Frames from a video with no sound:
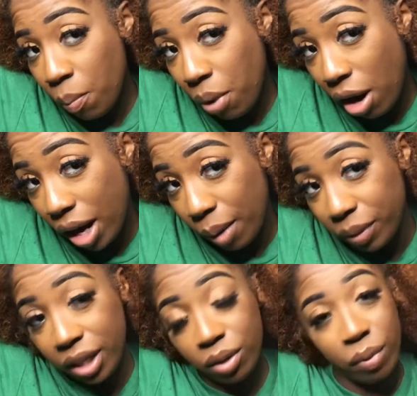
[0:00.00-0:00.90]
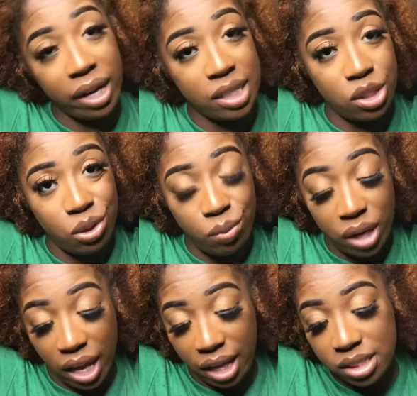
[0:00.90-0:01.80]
part I'm getting ready to do next.